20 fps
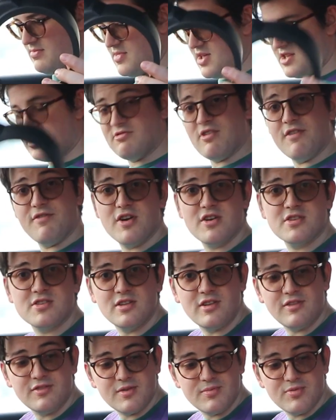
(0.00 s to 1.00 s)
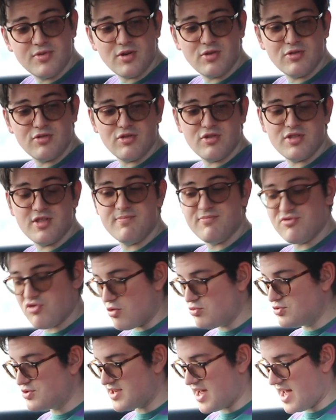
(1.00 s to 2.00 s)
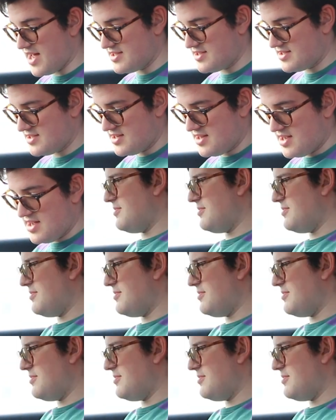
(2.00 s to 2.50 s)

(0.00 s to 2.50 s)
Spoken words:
it's a reversal of the process.